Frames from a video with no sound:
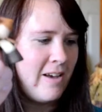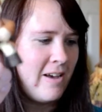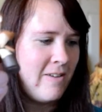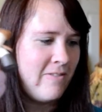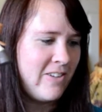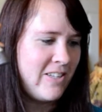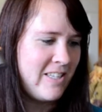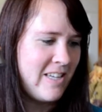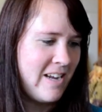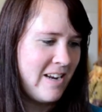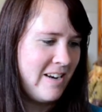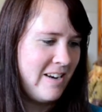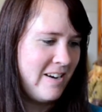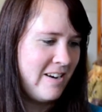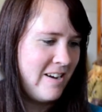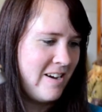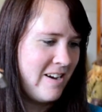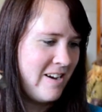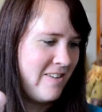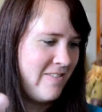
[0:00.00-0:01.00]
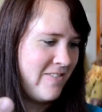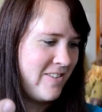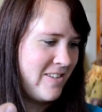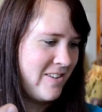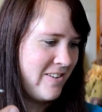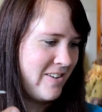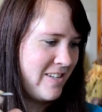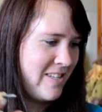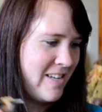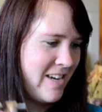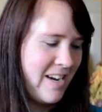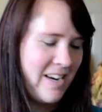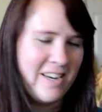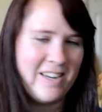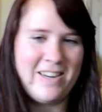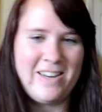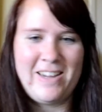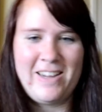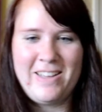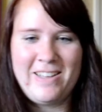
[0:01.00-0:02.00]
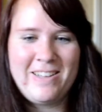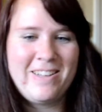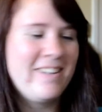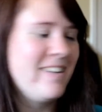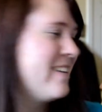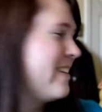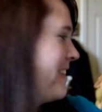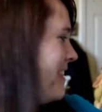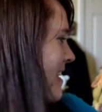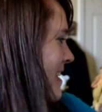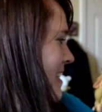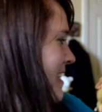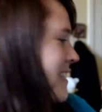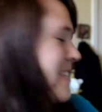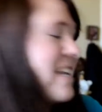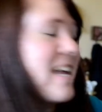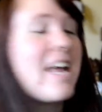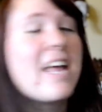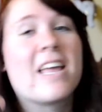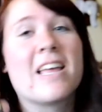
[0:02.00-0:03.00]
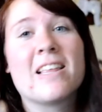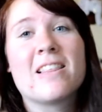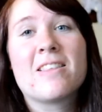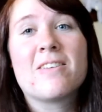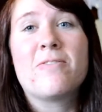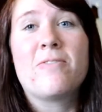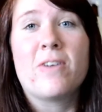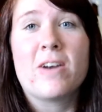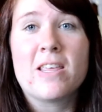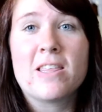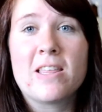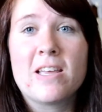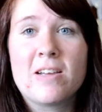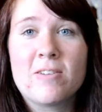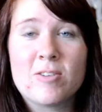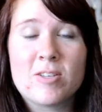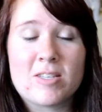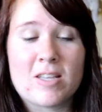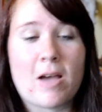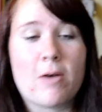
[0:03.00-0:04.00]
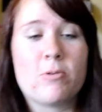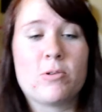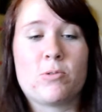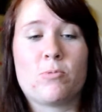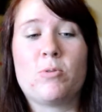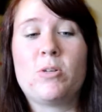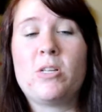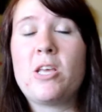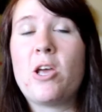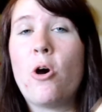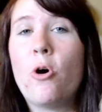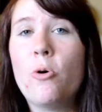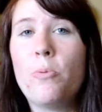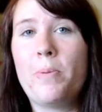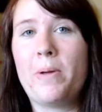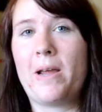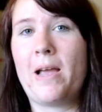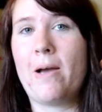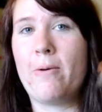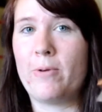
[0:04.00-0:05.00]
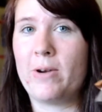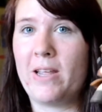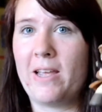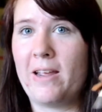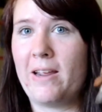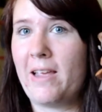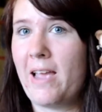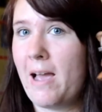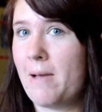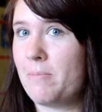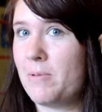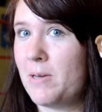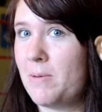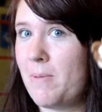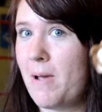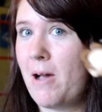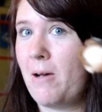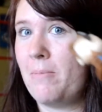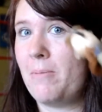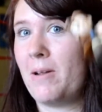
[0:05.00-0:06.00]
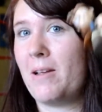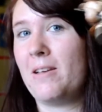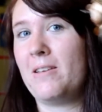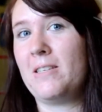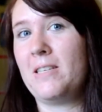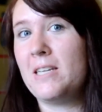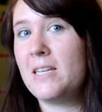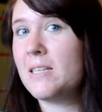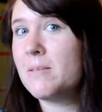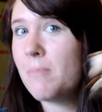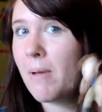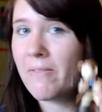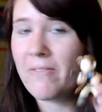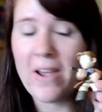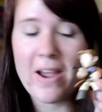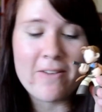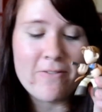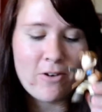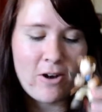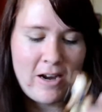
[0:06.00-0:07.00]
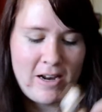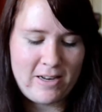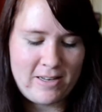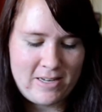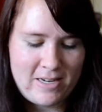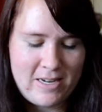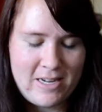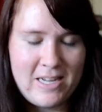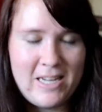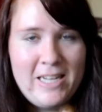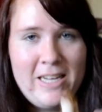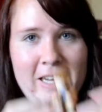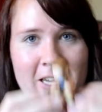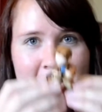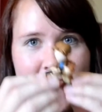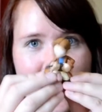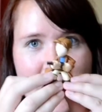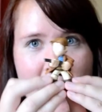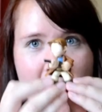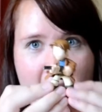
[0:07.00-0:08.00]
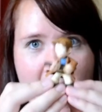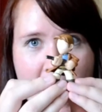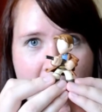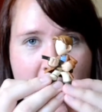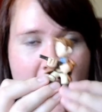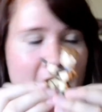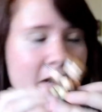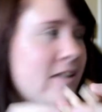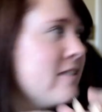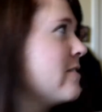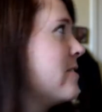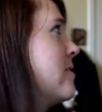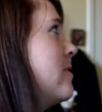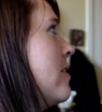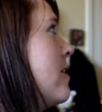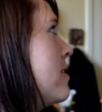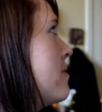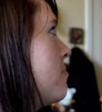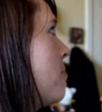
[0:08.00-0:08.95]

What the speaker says: I'm excited. I am so excited. This is like, the funny thing was I was really hoping I would get Captain Mal because he's my favorite. So that's